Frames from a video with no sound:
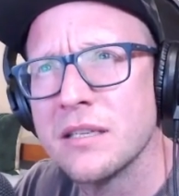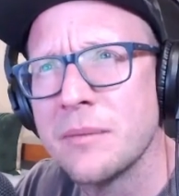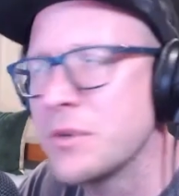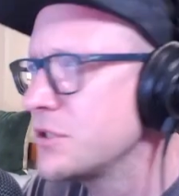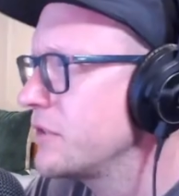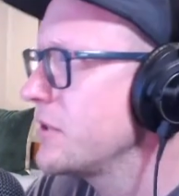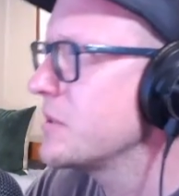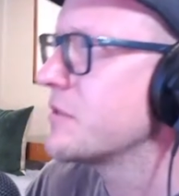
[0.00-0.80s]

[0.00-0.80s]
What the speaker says: I'm not sure if there was a